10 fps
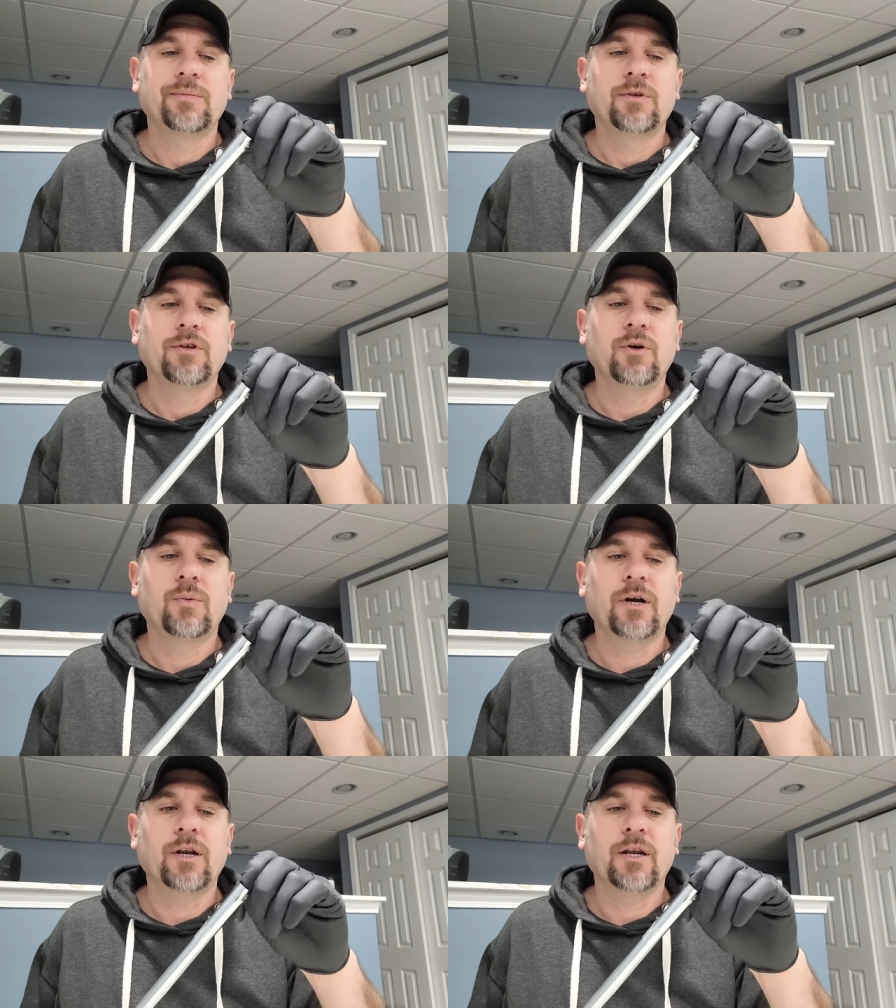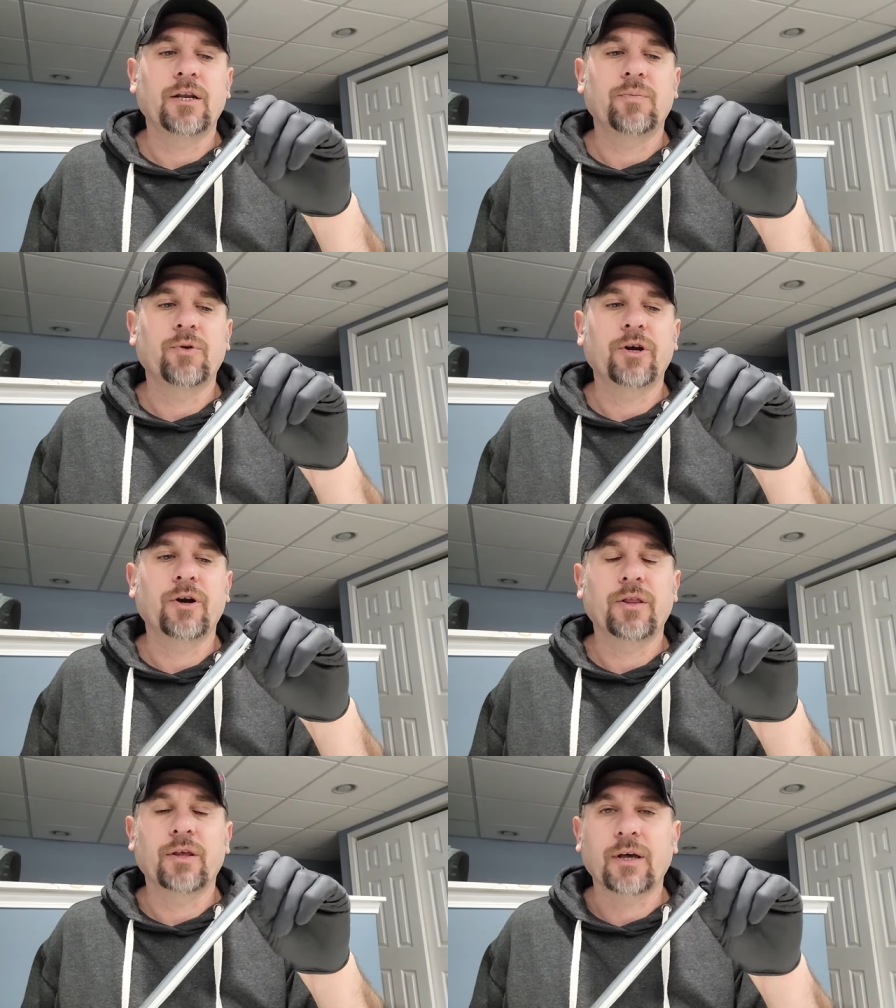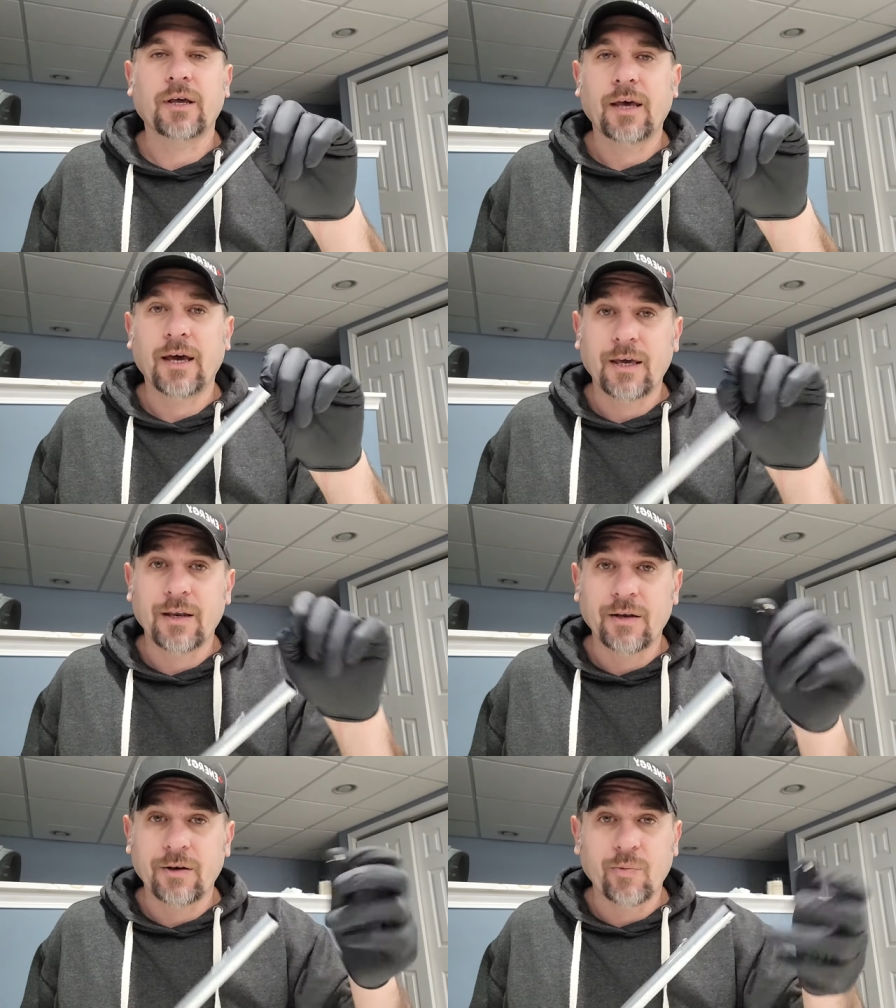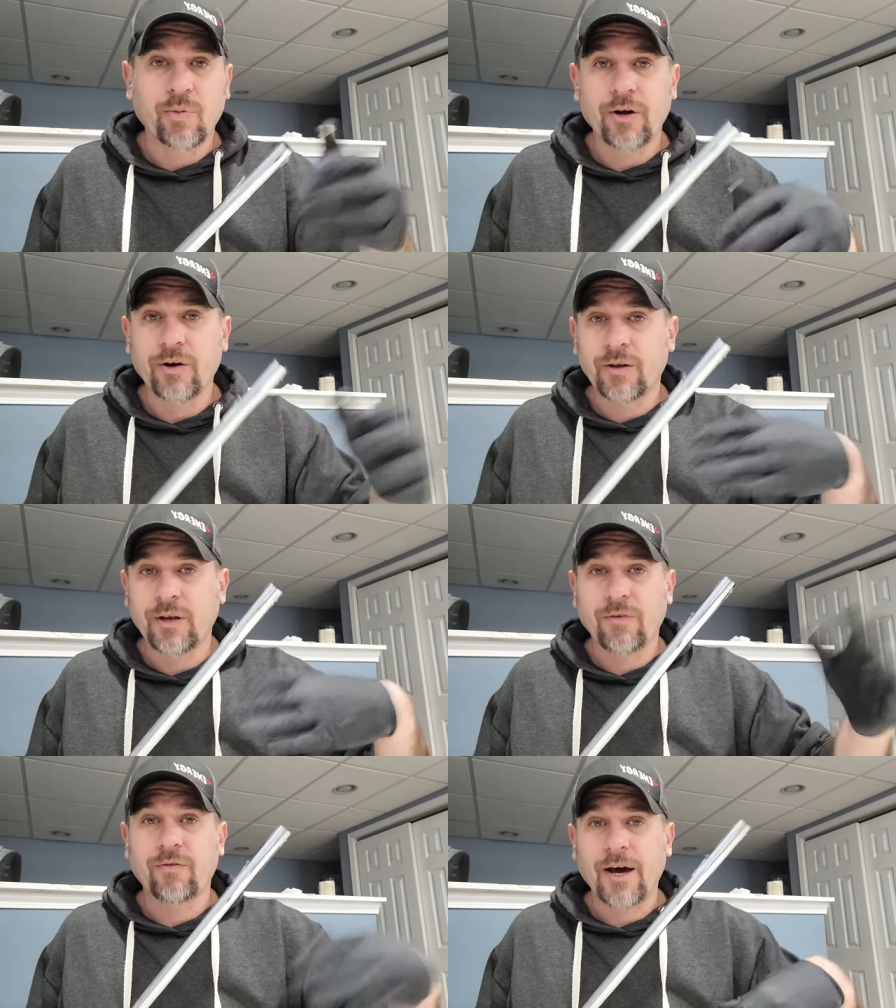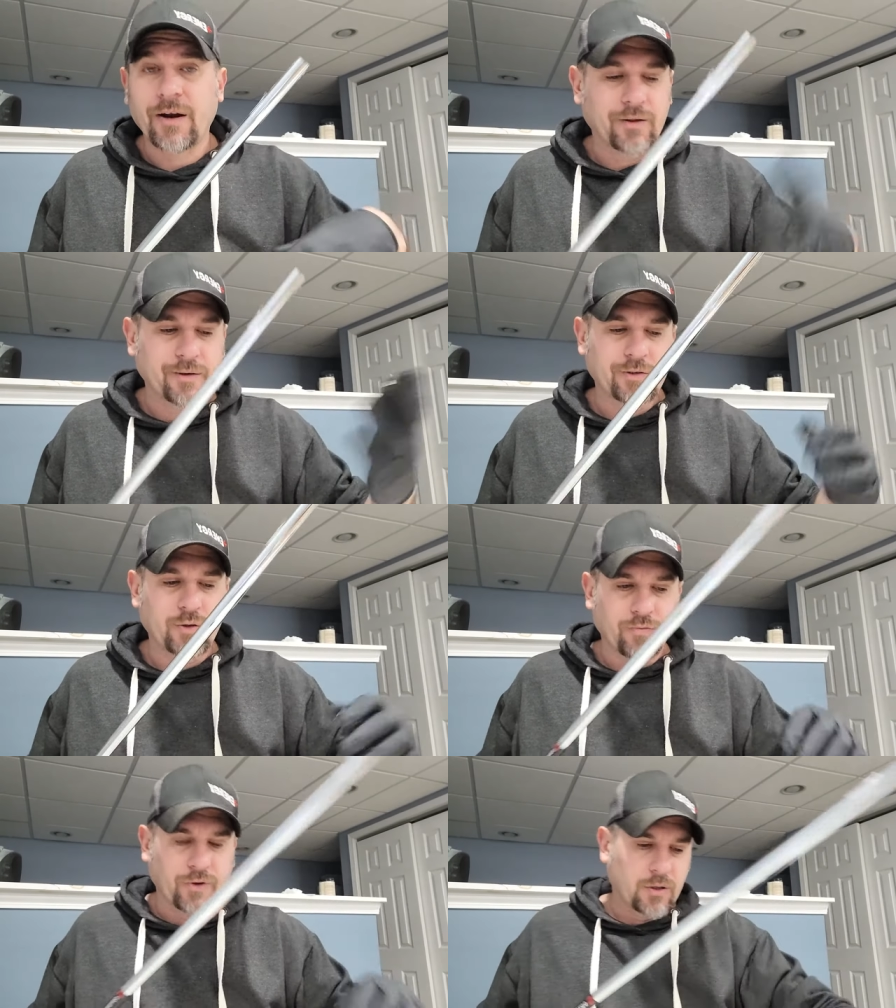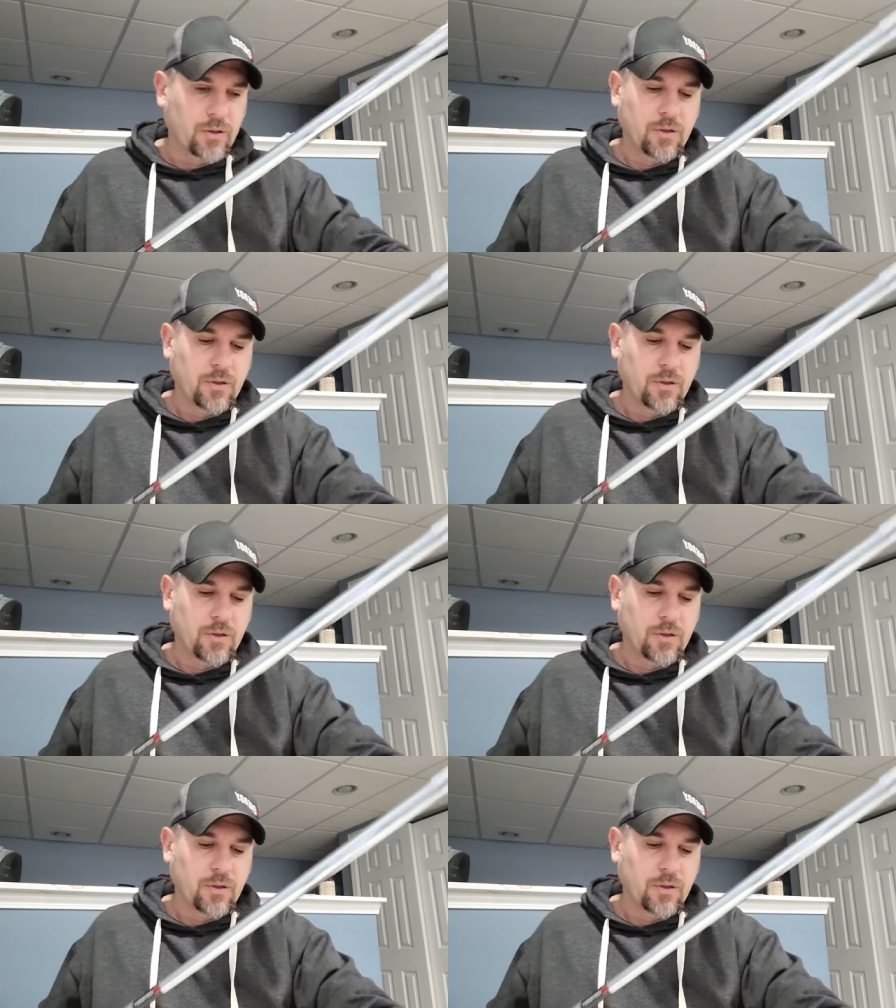you don't want any debris or anything like that getting into your putter, then you have rattling. It's no fun.